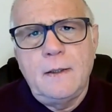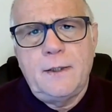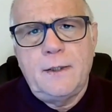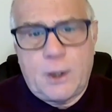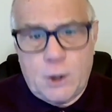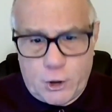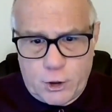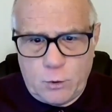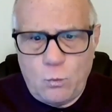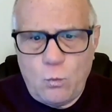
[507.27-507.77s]

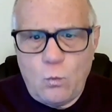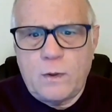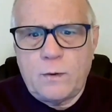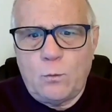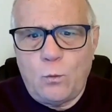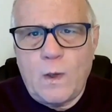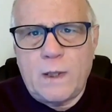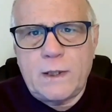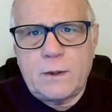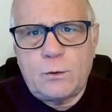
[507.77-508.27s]
that should
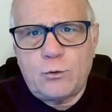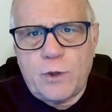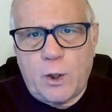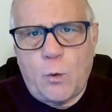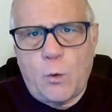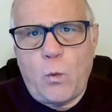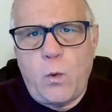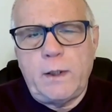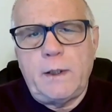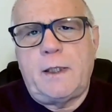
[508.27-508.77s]
want
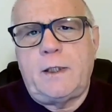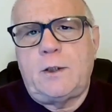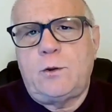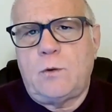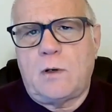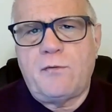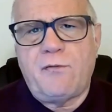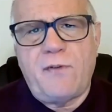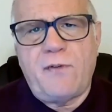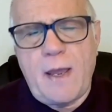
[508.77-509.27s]
tranquility to
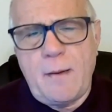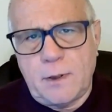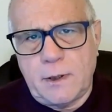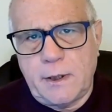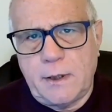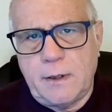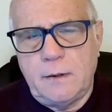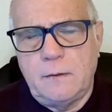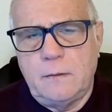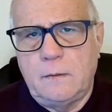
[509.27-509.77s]
our
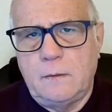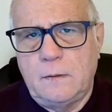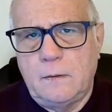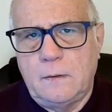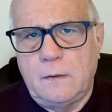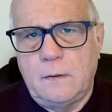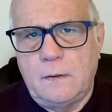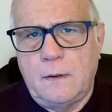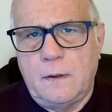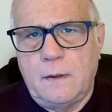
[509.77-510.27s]
family.
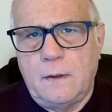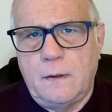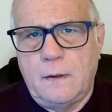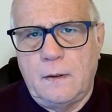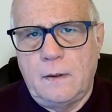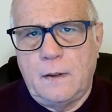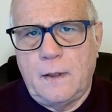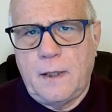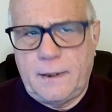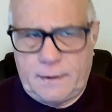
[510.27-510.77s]

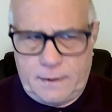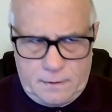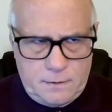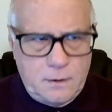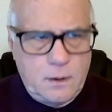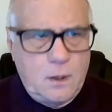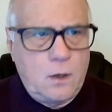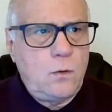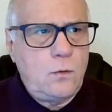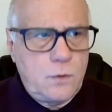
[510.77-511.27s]
But
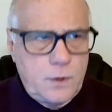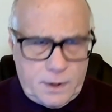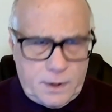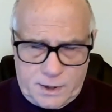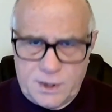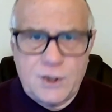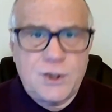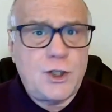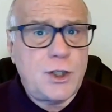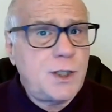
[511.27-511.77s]

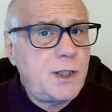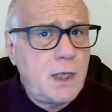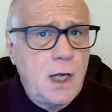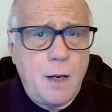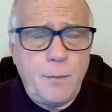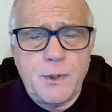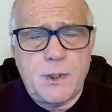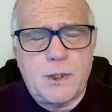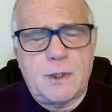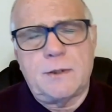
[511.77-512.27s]
it's just the
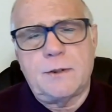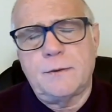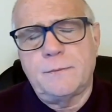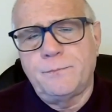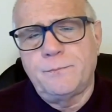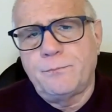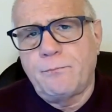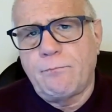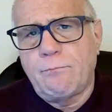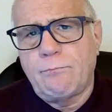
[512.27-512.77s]
opposite.
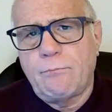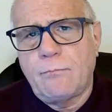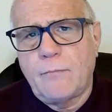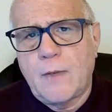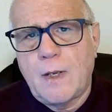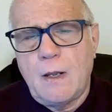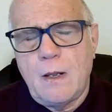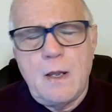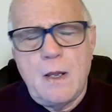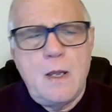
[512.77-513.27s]

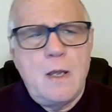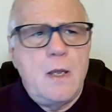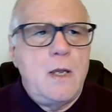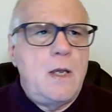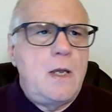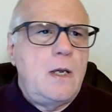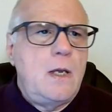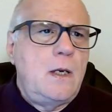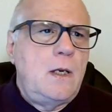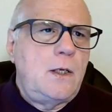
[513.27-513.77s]

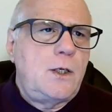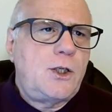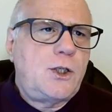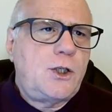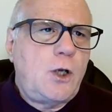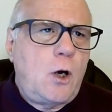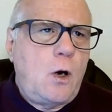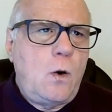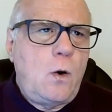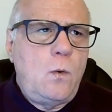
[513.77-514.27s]

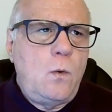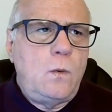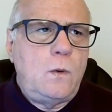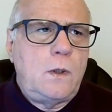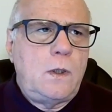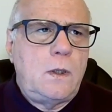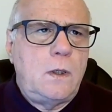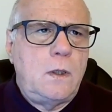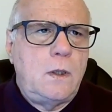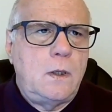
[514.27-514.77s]
So
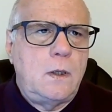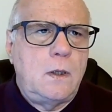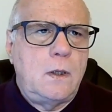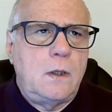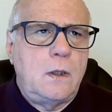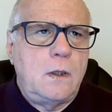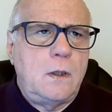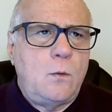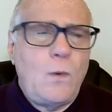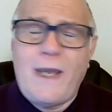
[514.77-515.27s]

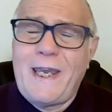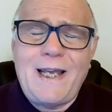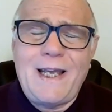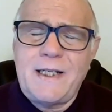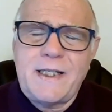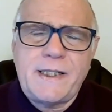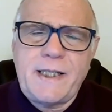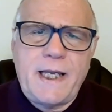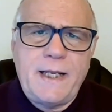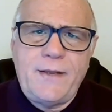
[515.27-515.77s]
we can't
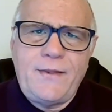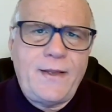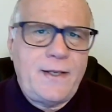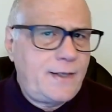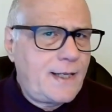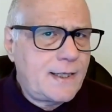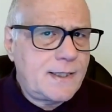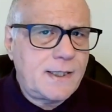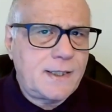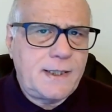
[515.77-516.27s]
stay in
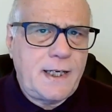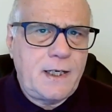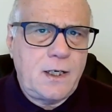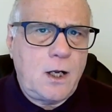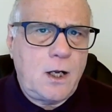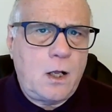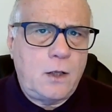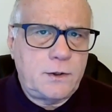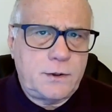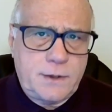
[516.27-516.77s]
that state
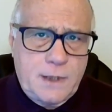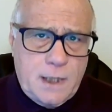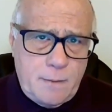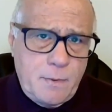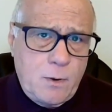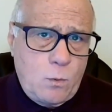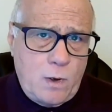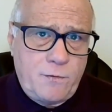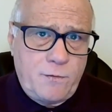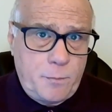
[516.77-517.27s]
all the time,
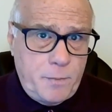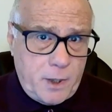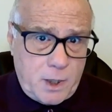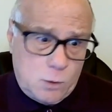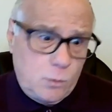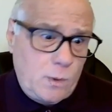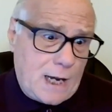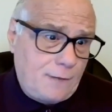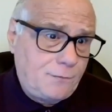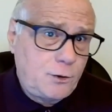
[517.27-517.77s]
however,
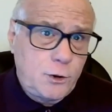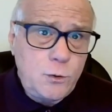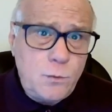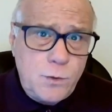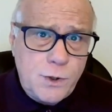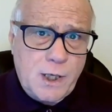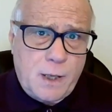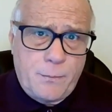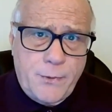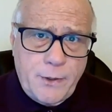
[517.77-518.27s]
because we have to do
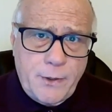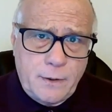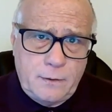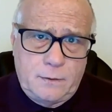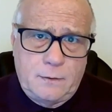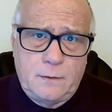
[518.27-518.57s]
something